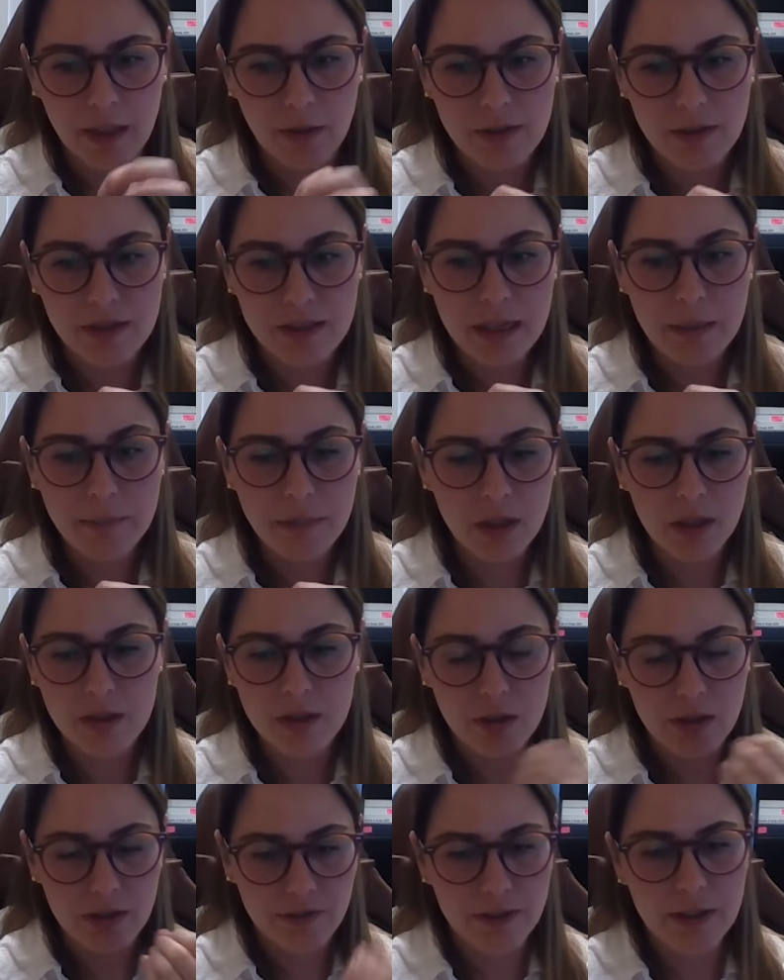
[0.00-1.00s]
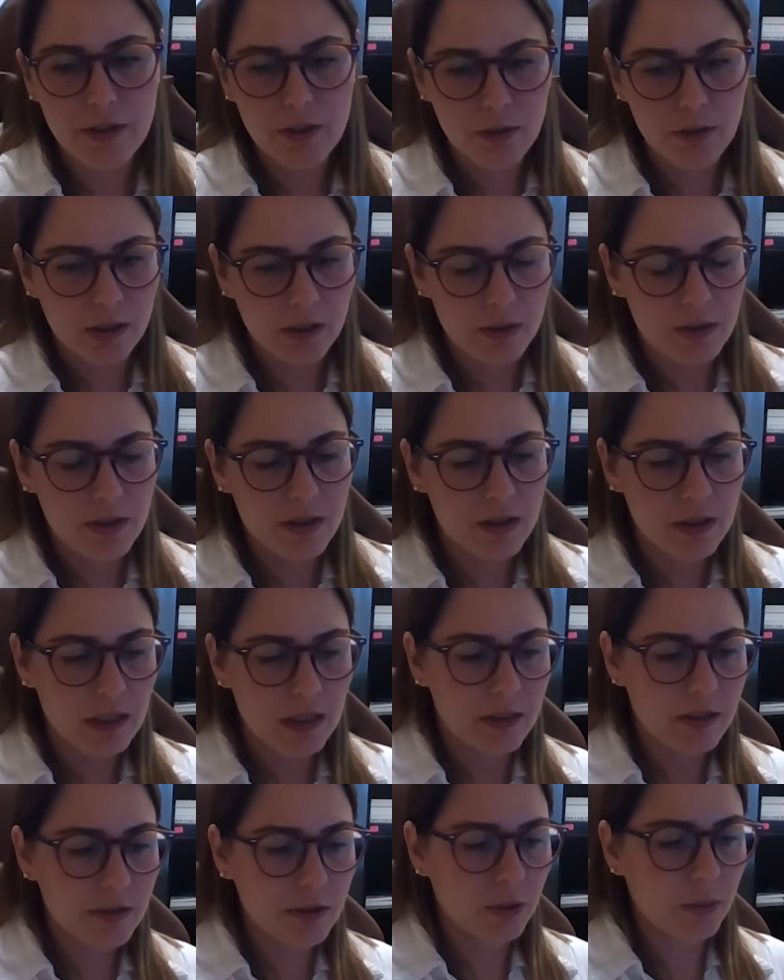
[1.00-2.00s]
symptoms or visuals
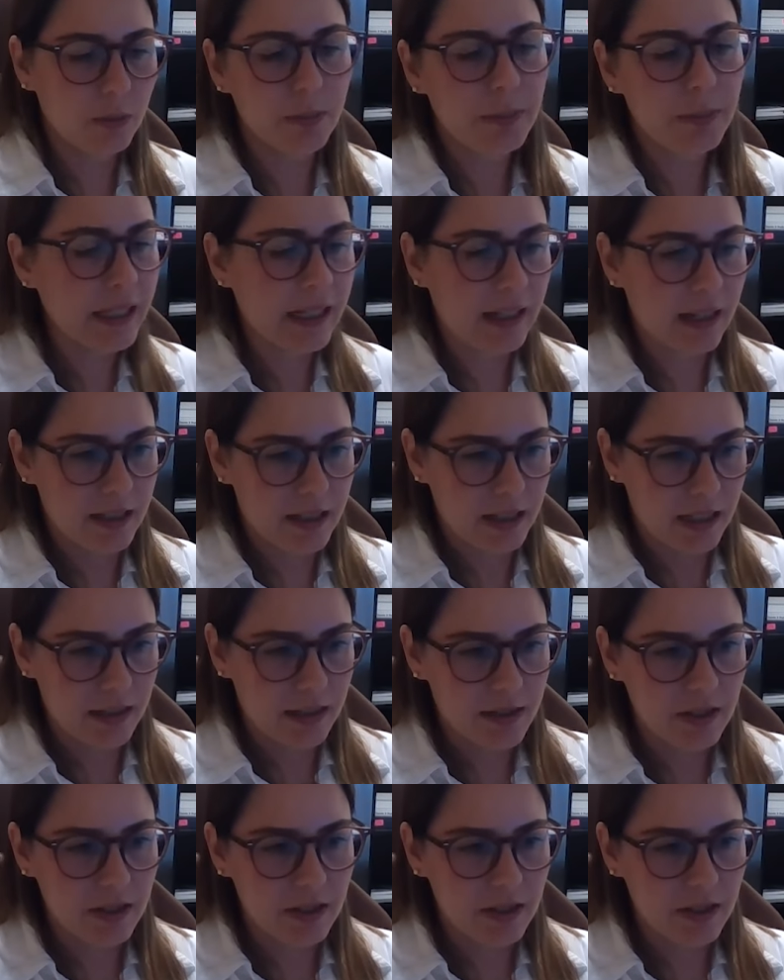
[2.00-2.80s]
to BRD.